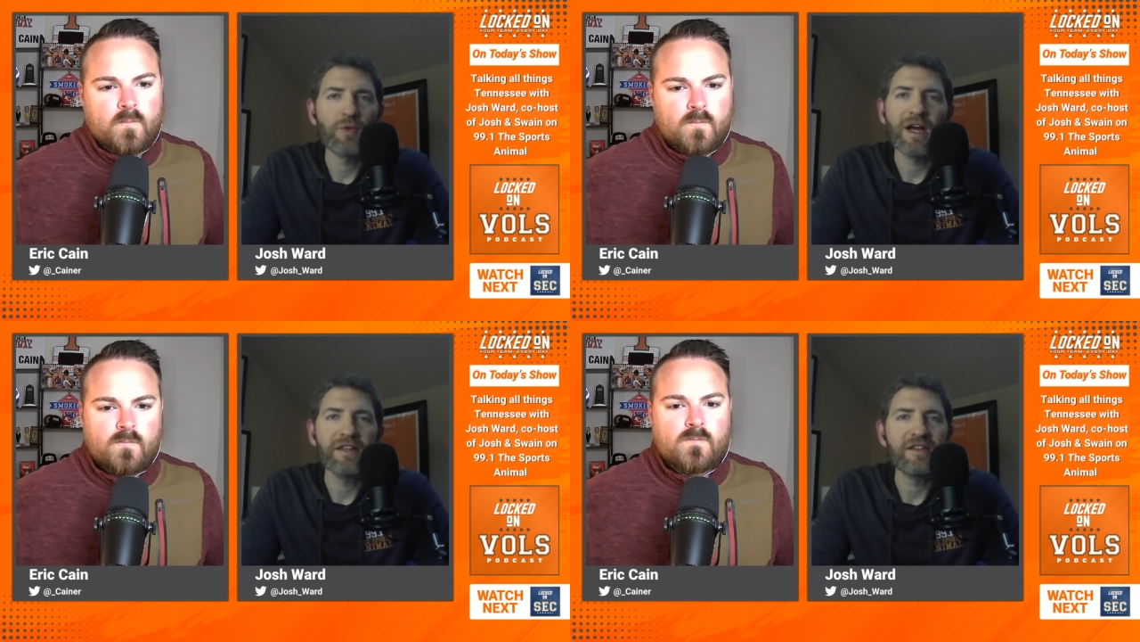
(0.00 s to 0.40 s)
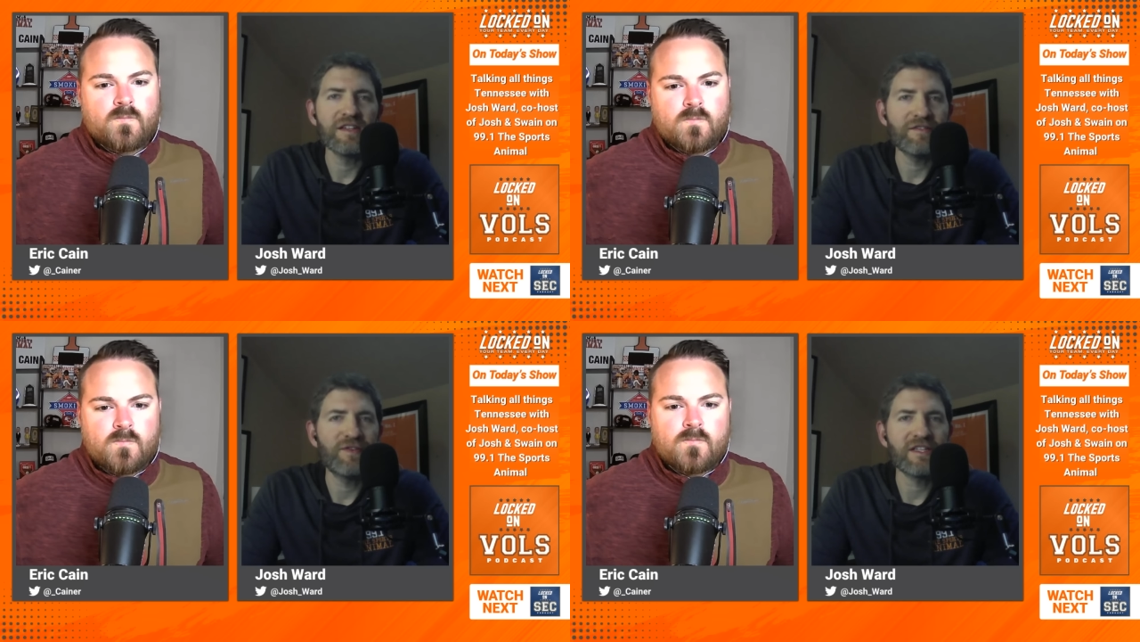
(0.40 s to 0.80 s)
Speaker 1: You're right. The
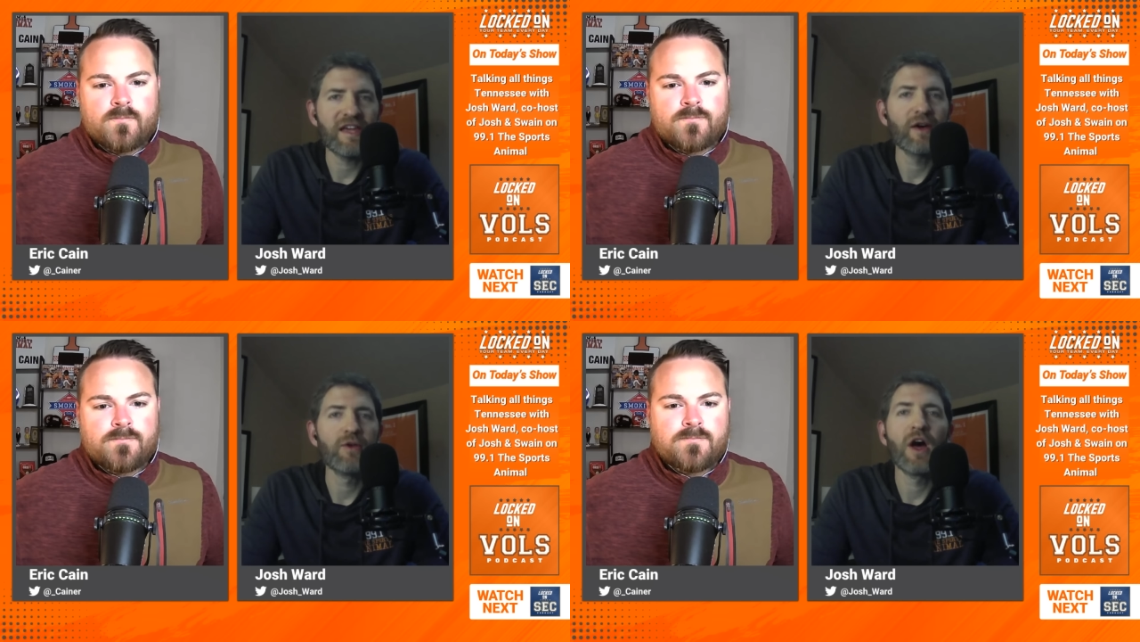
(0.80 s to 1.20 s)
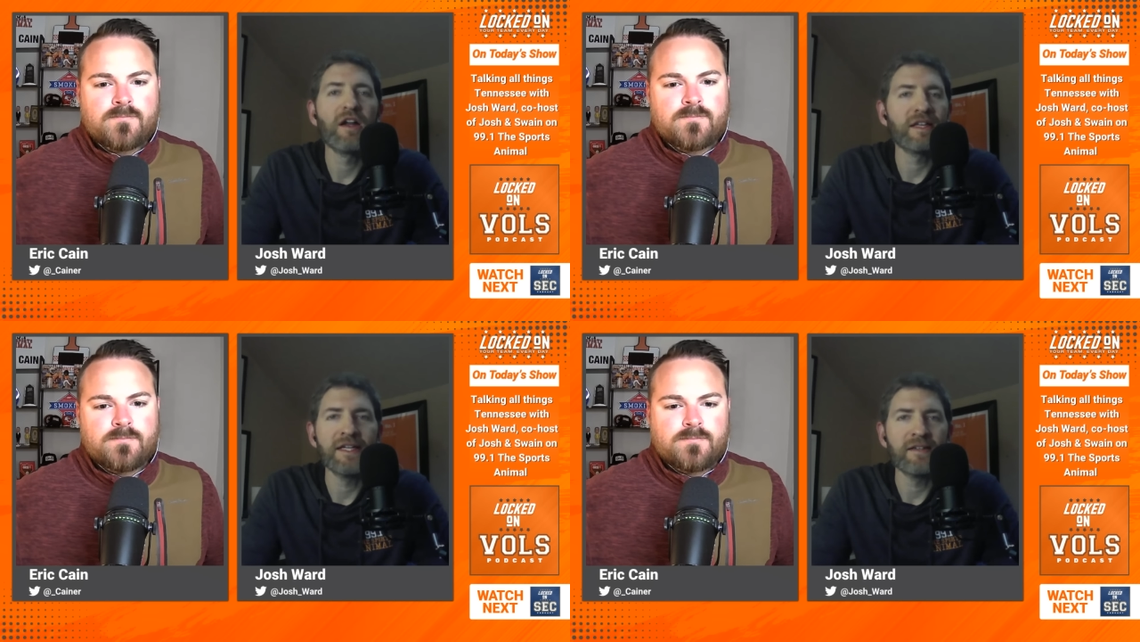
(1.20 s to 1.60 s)
defense held on
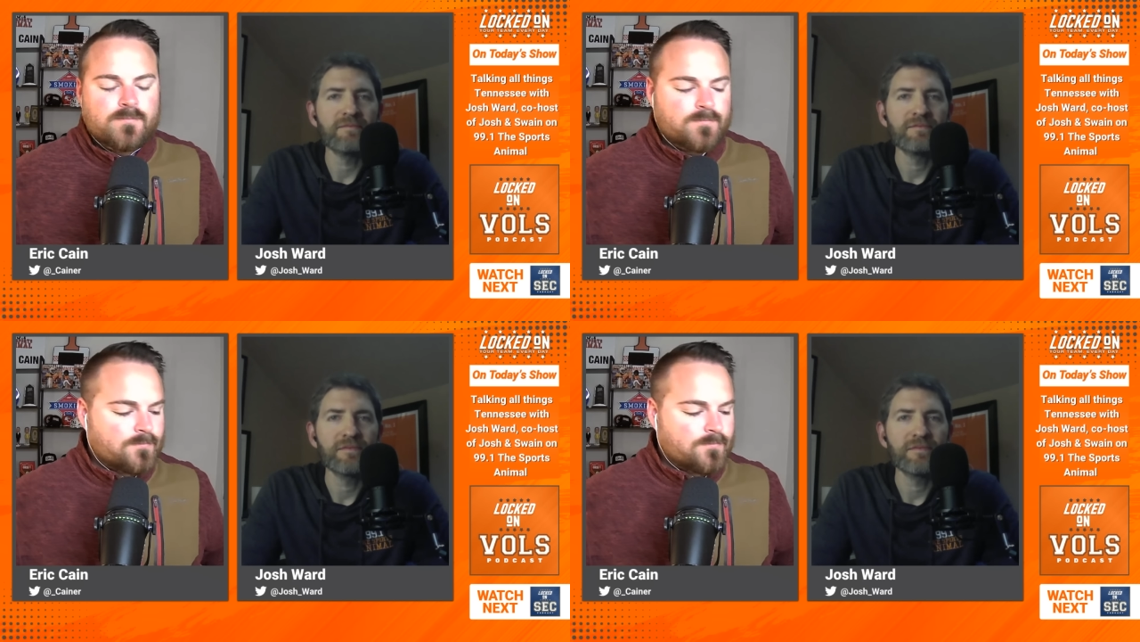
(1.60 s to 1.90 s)
again.